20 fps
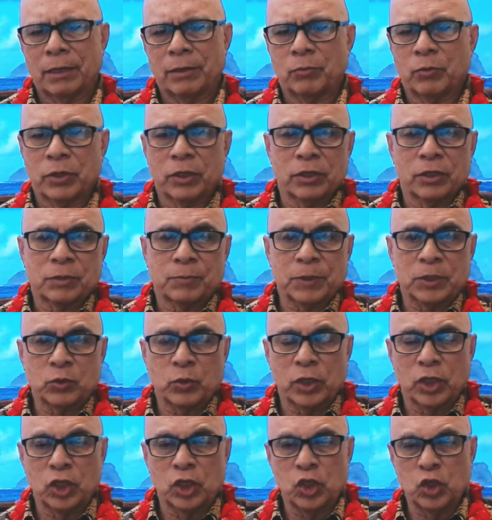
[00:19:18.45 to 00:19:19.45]
whether it's
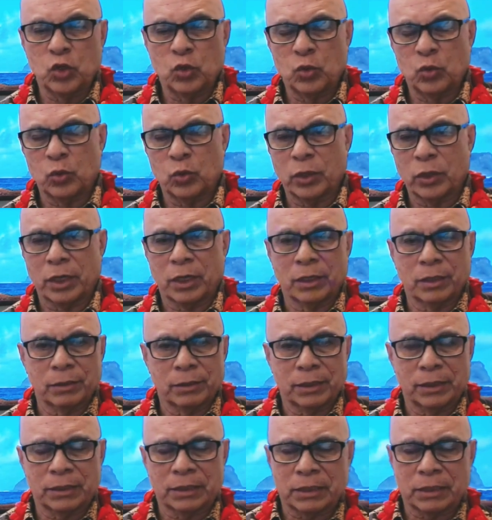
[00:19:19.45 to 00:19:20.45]
between you
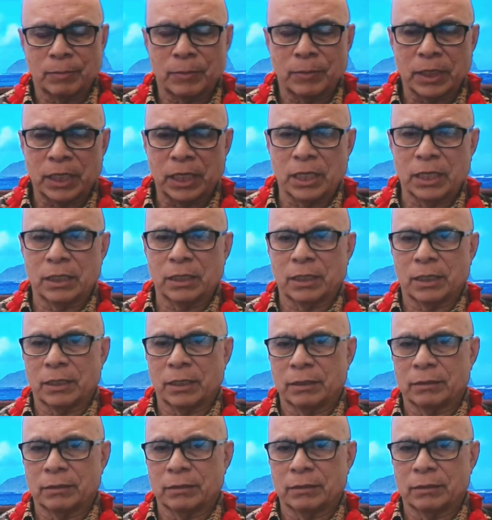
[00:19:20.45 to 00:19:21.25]
and somebody,